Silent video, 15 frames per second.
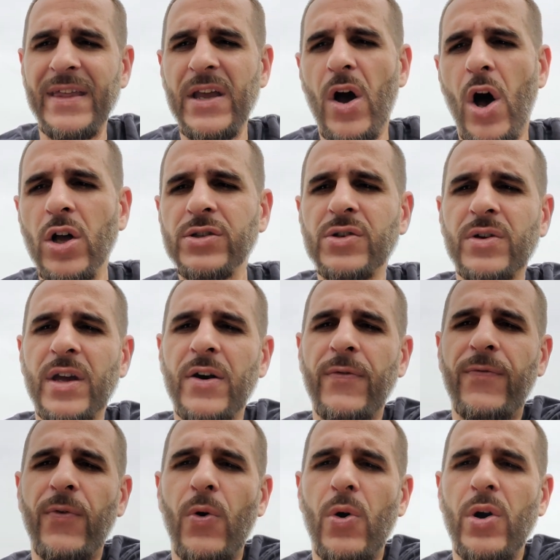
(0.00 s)
They also can
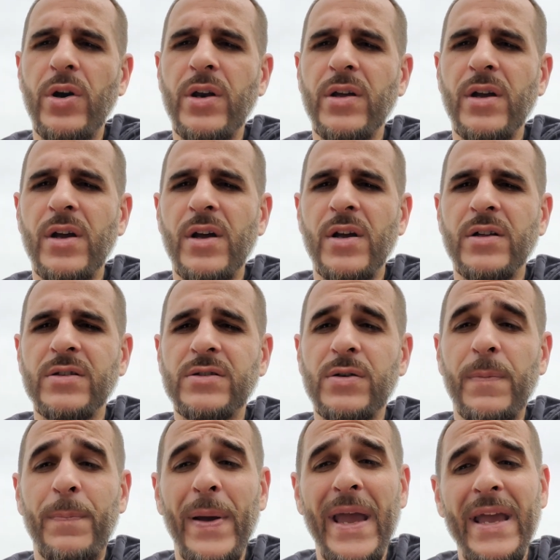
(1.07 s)
afford
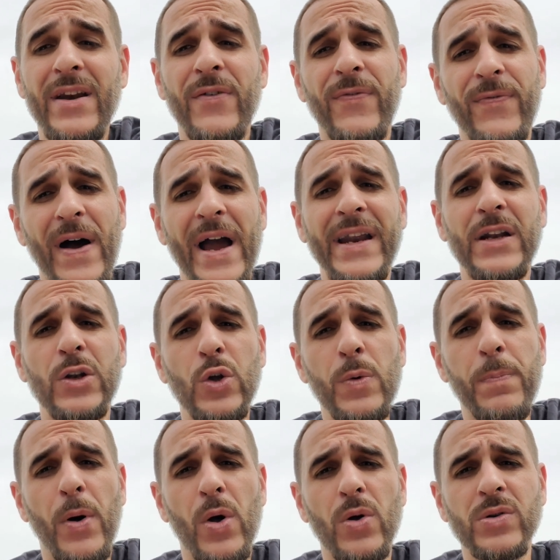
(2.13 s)
to pay to find
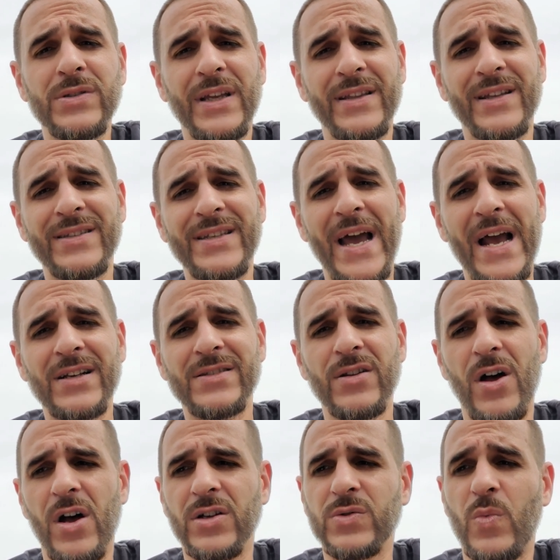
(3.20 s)
loopholes in the tax
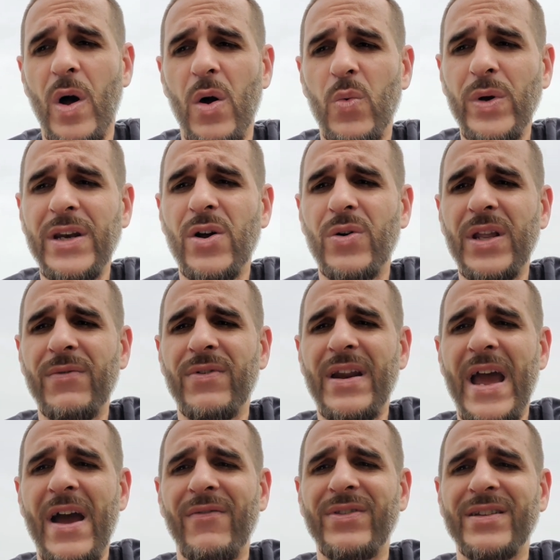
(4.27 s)
laws while we don't
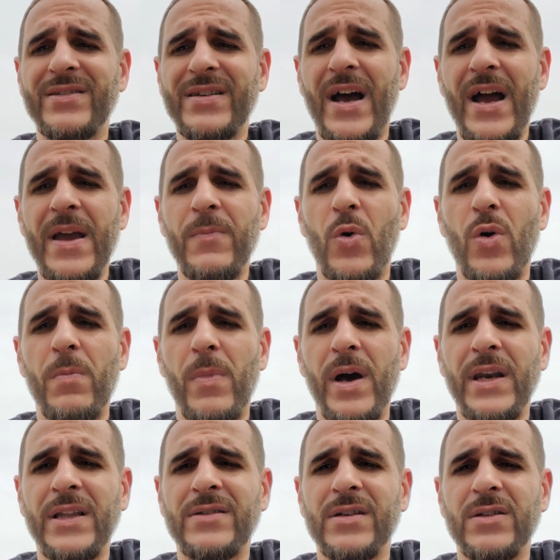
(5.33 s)
even have the time or
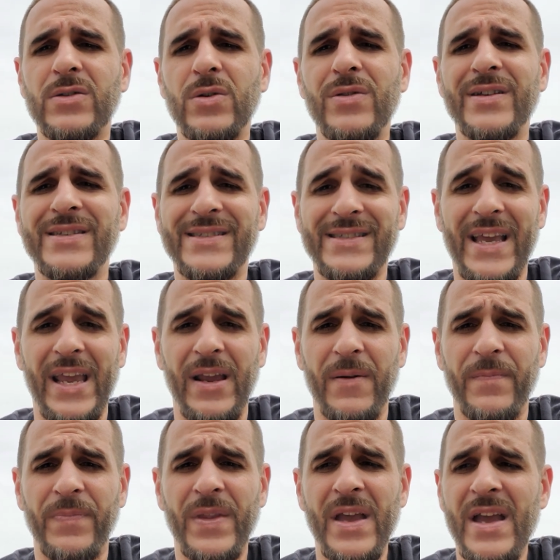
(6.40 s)
money to do the
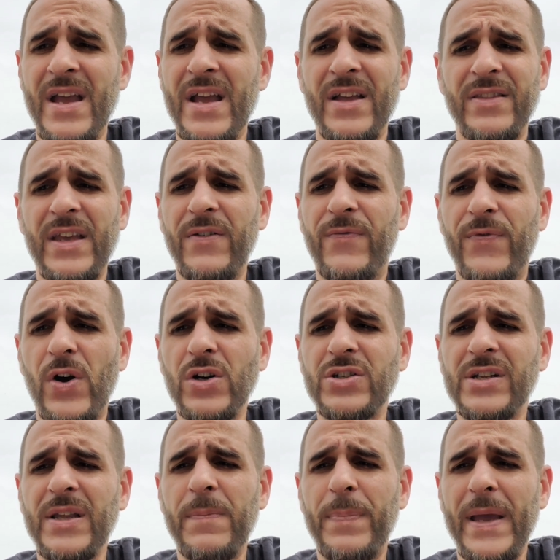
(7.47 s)
same. They
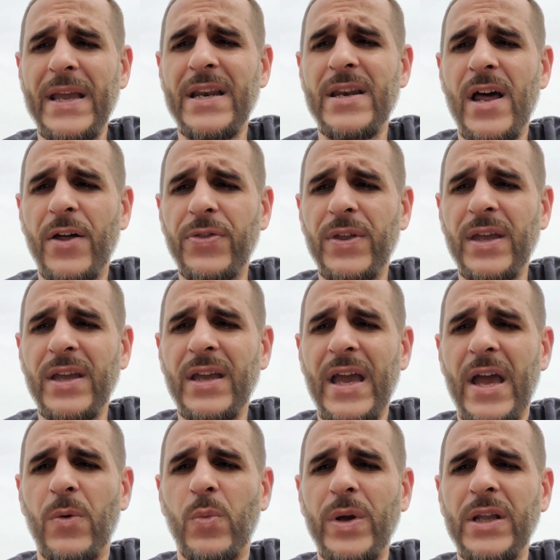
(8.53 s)
virtually pay nothing
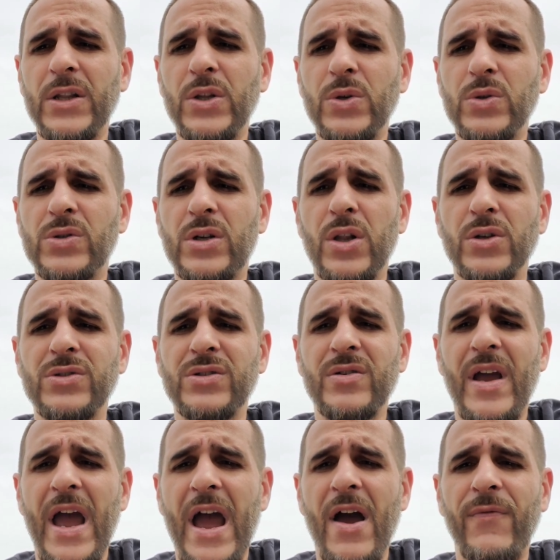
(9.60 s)
and we lose close
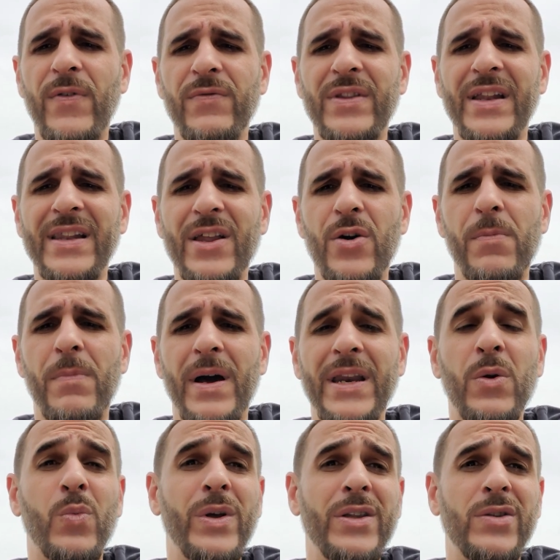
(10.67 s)
to half of the little
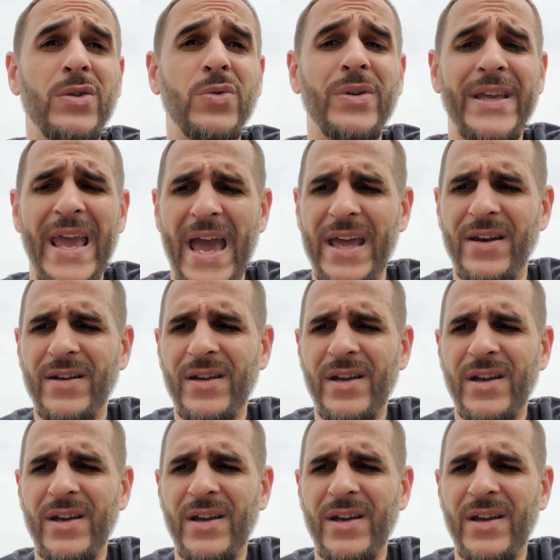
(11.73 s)
money we do get.